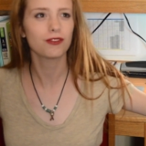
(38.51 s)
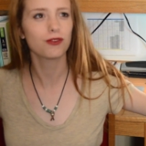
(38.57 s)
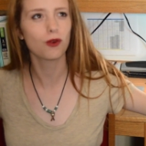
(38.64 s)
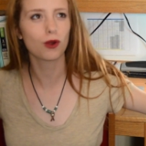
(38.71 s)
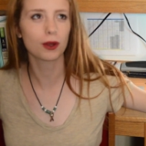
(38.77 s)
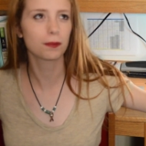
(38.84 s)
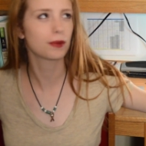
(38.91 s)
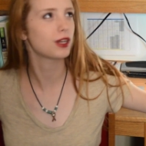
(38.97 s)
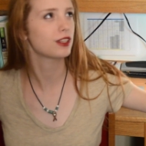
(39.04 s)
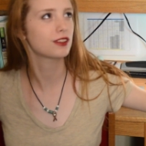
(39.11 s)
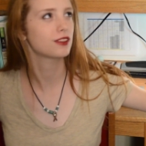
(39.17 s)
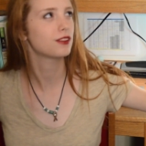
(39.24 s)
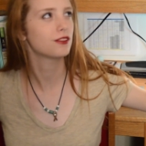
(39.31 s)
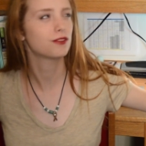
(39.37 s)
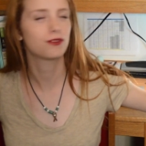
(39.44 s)
four
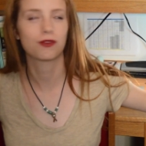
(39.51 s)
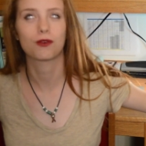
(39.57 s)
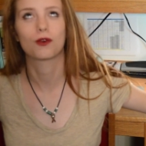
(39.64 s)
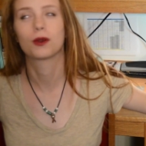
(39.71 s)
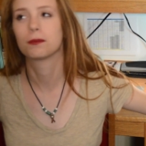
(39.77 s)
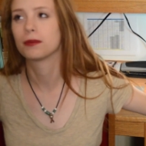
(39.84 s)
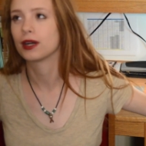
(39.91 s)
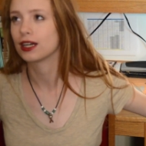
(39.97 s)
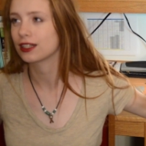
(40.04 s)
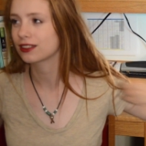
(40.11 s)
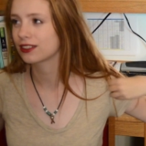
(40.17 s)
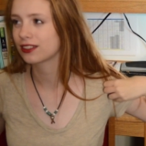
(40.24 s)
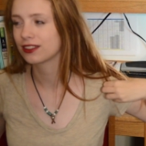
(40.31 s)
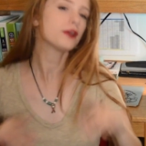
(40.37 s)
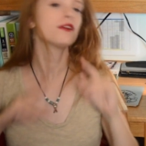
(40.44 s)
bucks, four
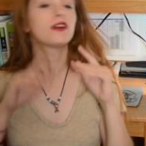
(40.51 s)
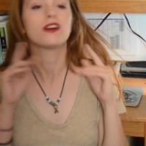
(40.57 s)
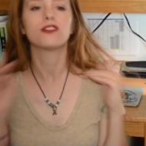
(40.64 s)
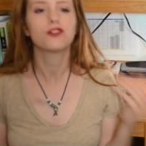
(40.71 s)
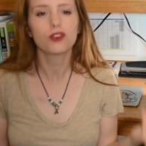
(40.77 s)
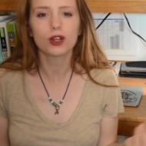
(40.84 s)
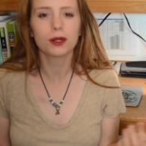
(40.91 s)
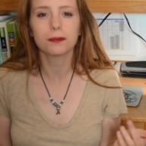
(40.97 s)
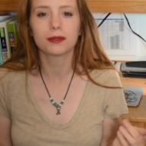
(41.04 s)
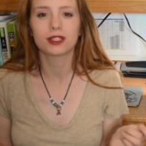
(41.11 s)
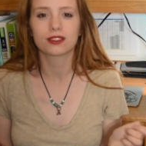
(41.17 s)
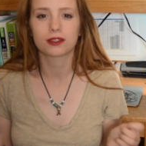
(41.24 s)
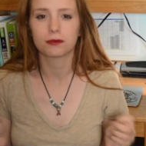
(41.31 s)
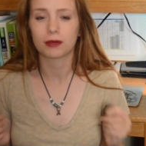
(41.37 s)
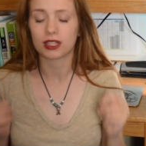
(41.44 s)
bucks. Reading around four
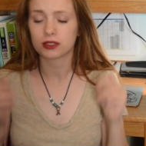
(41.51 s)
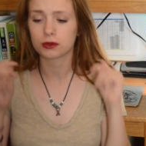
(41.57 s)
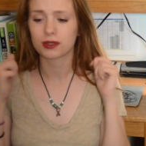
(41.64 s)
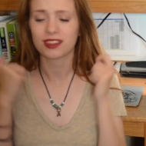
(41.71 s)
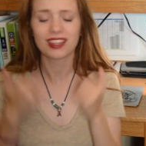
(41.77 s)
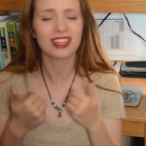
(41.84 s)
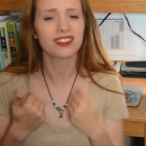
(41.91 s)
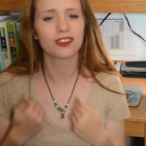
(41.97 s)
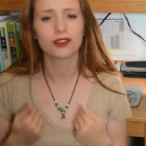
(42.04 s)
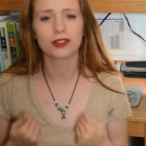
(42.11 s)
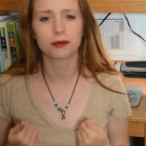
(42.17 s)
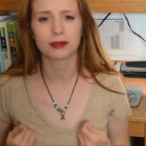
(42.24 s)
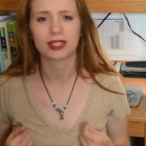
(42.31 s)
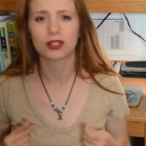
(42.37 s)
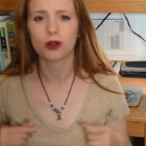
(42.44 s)
books a month, but that's
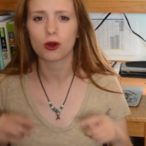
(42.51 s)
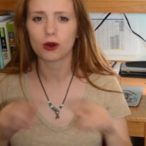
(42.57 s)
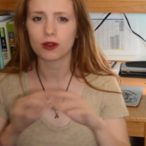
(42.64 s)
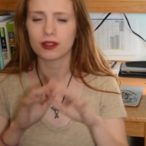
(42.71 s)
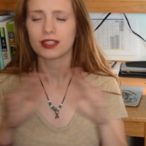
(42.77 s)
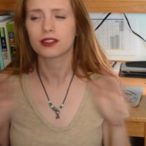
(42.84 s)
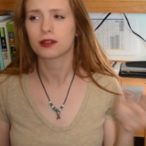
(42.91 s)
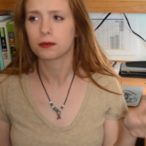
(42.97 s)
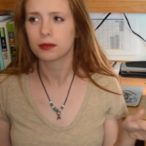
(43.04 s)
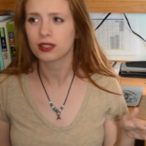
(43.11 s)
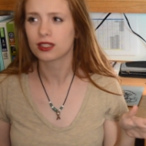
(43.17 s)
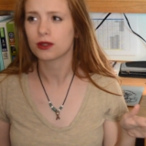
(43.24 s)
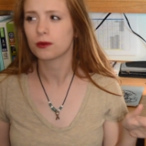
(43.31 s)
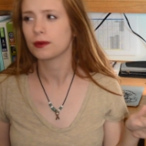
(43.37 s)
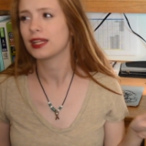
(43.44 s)
always my goal, at least a
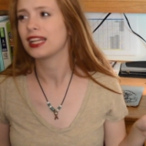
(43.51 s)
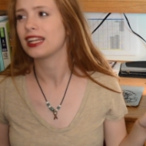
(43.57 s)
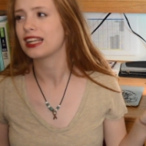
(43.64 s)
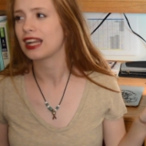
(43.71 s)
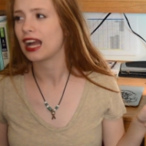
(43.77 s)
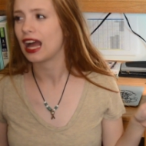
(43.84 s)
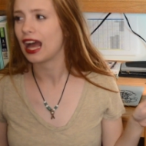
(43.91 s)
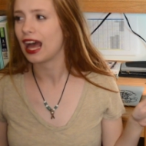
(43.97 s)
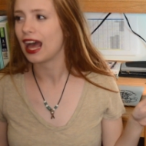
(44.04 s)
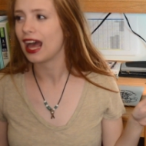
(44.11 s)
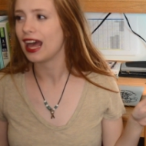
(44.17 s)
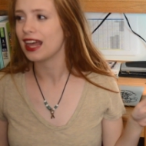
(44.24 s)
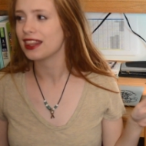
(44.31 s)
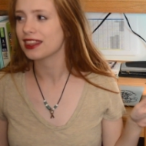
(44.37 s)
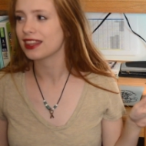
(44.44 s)
book a week.
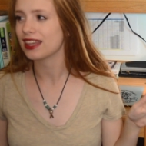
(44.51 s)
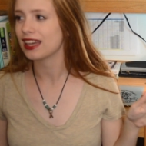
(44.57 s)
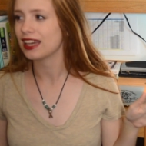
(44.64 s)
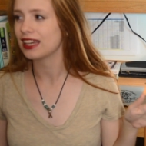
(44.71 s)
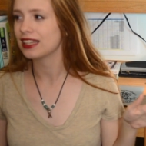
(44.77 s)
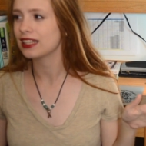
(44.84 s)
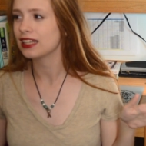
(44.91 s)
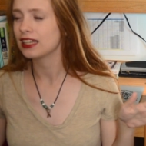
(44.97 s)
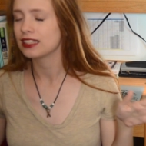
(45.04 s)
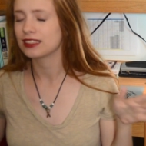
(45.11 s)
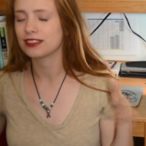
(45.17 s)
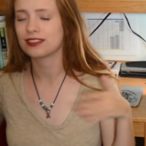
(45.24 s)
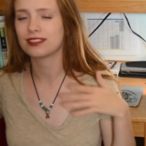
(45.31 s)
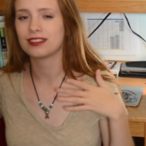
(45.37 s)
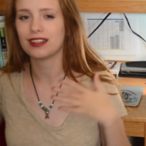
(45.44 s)
And then
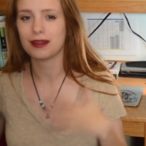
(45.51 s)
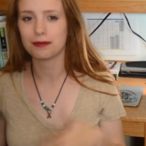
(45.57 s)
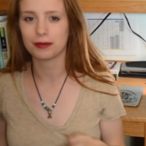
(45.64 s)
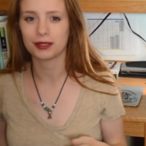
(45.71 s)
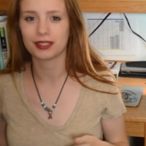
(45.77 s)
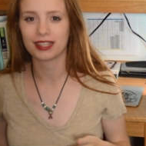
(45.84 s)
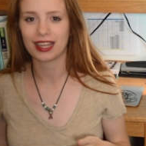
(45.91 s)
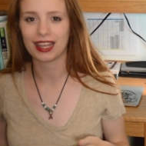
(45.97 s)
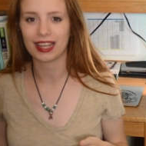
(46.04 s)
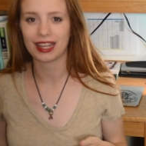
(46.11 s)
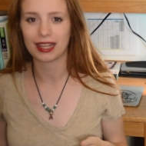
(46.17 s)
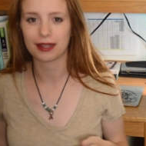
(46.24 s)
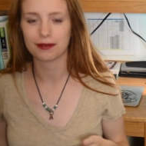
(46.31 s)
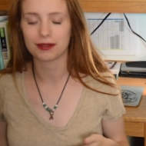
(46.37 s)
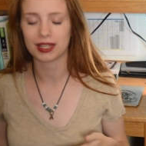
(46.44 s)
December
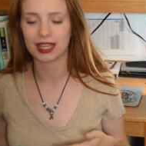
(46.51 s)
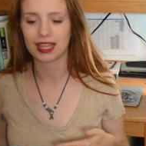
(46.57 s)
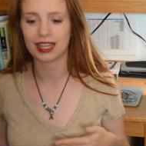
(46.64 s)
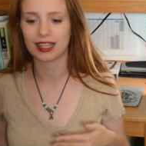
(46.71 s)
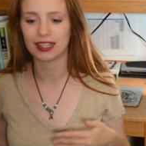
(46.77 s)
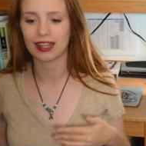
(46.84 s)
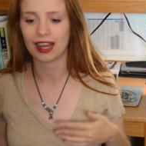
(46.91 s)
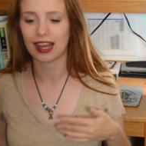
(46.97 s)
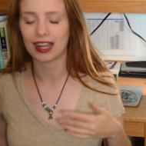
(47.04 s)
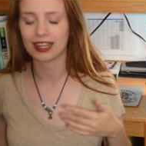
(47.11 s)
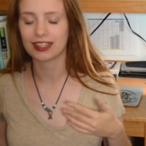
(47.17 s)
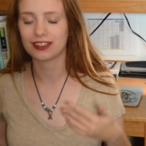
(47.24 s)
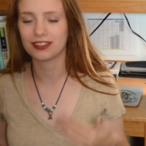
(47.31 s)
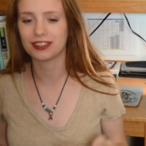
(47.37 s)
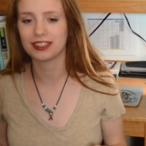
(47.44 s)
came and
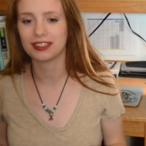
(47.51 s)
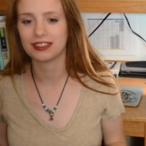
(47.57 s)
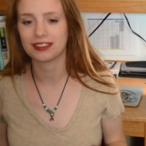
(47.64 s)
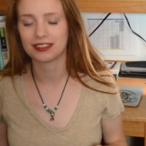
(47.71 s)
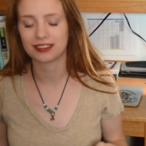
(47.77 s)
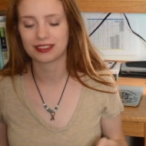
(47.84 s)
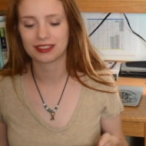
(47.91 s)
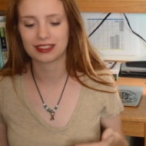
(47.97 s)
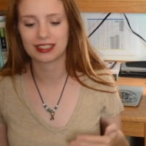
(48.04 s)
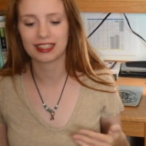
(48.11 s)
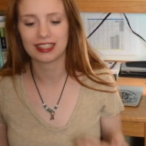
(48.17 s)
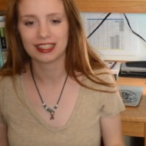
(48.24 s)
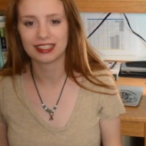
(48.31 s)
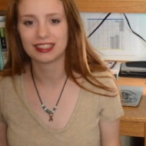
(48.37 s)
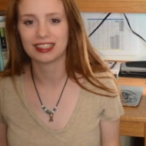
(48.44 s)
I couldn't
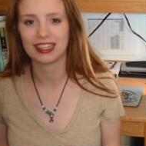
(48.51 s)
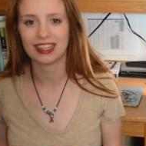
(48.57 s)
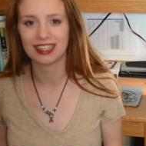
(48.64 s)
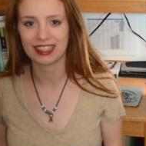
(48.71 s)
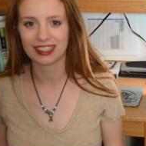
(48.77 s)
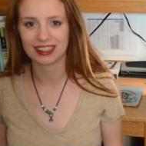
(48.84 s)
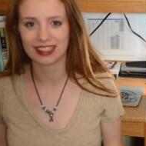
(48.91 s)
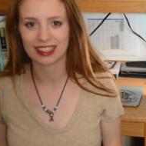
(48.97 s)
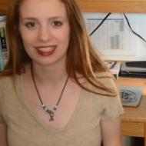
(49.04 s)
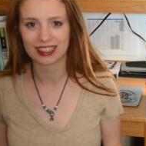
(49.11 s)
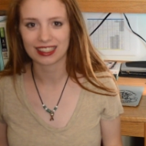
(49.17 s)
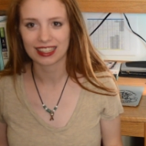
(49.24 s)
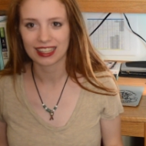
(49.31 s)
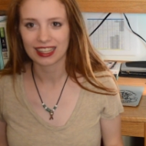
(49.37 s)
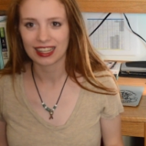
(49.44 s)
get into
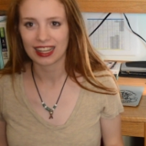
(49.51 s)
anything